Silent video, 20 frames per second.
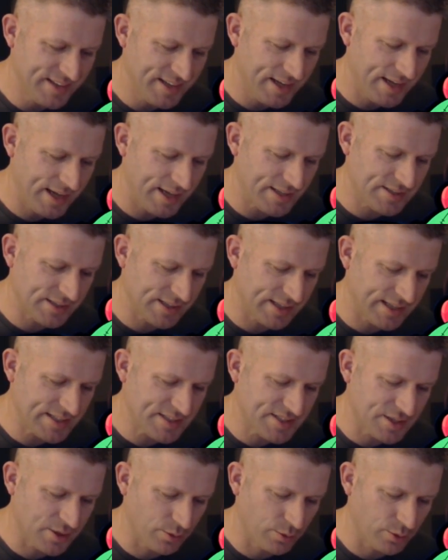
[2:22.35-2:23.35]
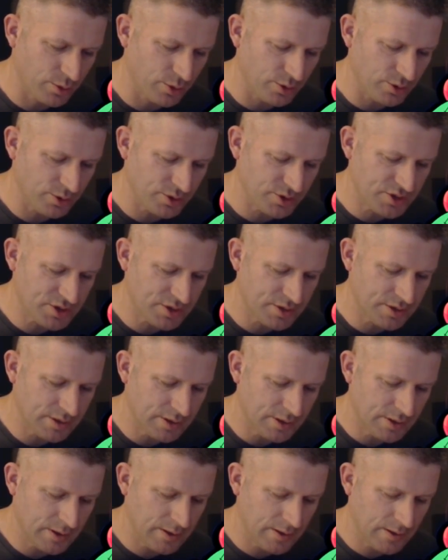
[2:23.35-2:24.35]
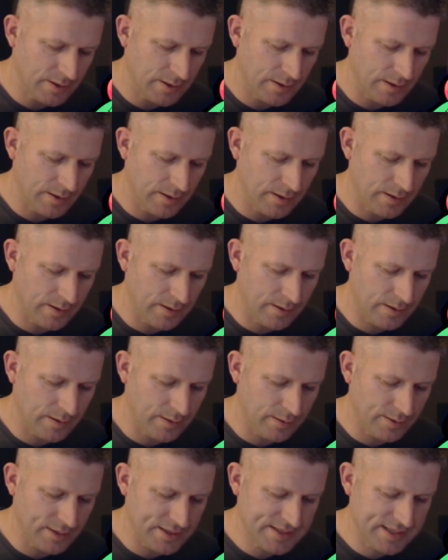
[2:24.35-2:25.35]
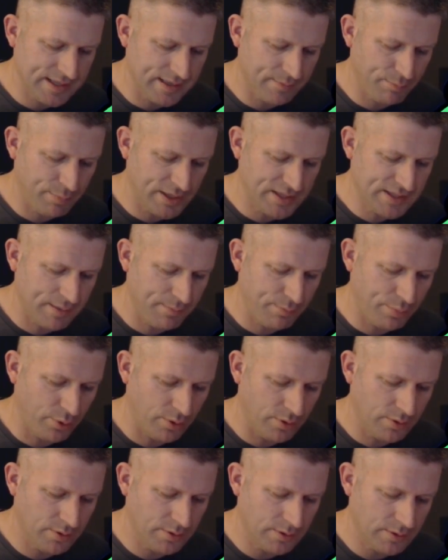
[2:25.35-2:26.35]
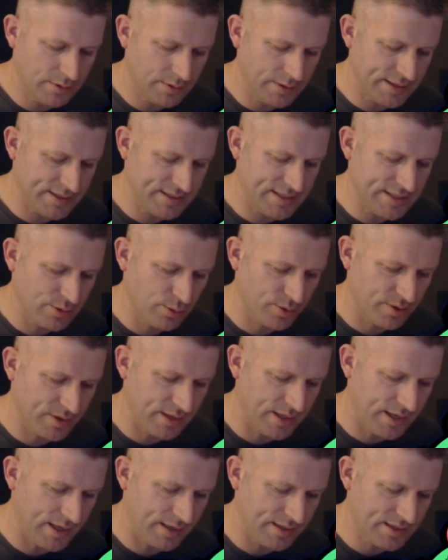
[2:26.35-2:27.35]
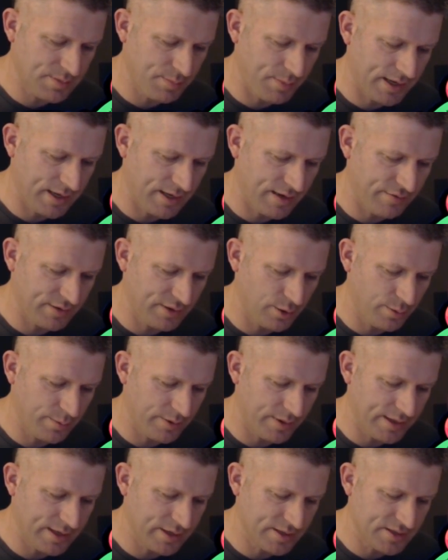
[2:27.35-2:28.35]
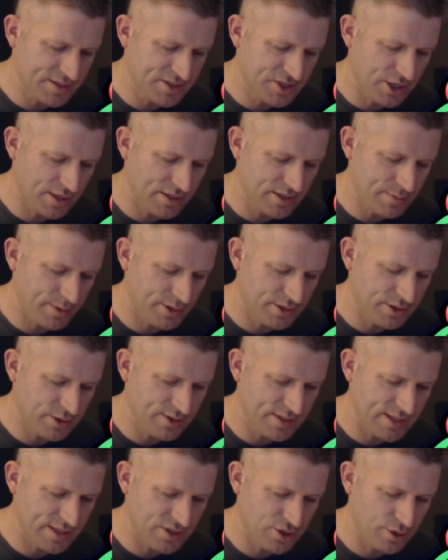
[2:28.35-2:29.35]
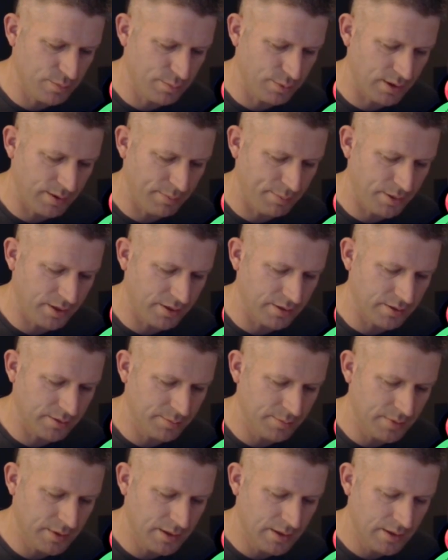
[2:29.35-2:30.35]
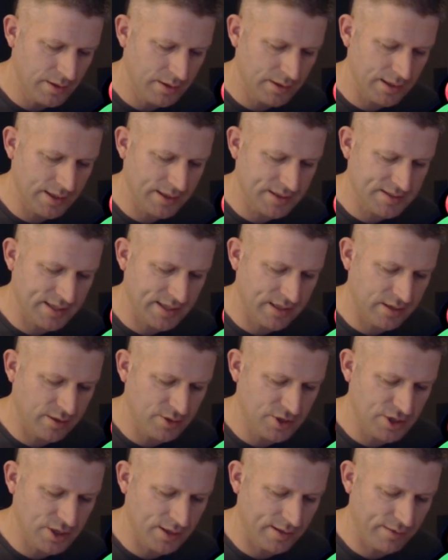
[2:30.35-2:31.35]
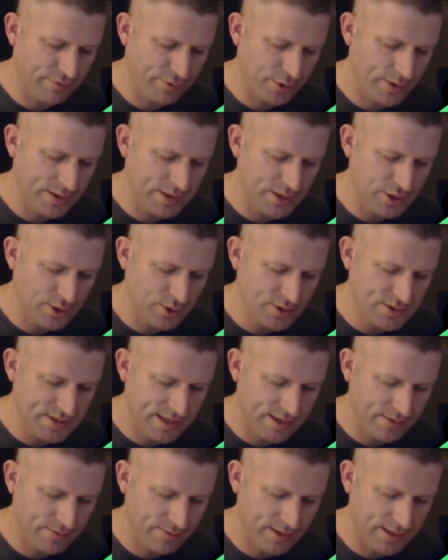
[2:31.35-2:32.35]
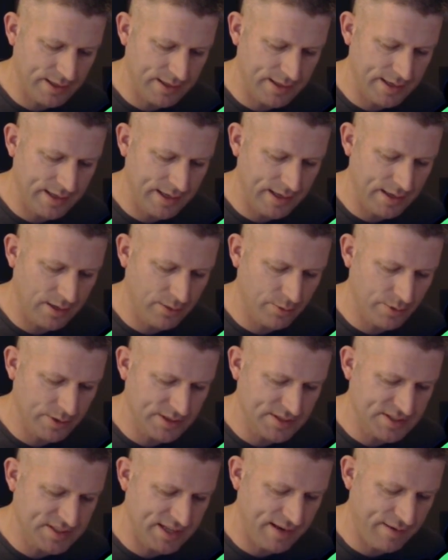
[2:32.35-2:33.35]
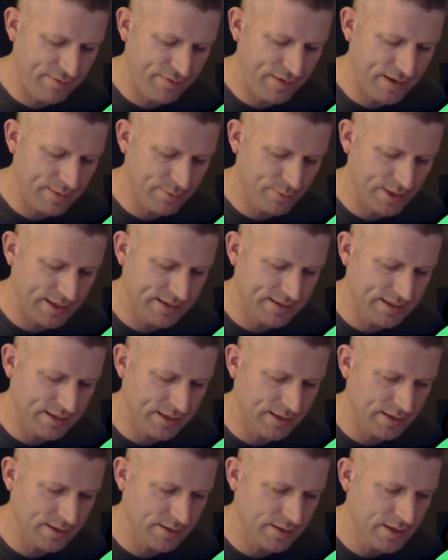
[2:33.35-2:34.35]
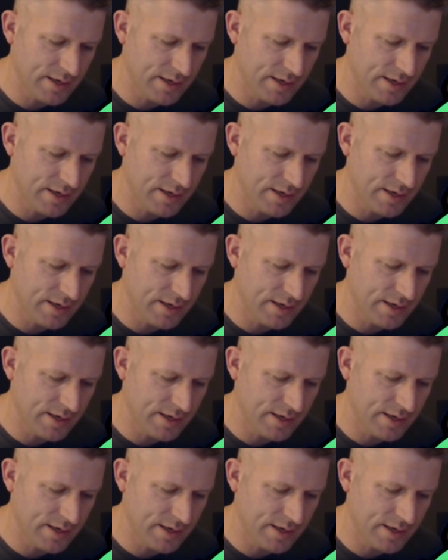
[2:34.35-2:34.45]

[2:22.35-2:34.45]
It's against the rules. Uh, let's get let's get Bull. Yes, he's worth a lot. Let's back off a little bit right here because Shelly's about to use that super up on him. Yes, thank you, Shelly, for going and using that right now. We're going to save him right there.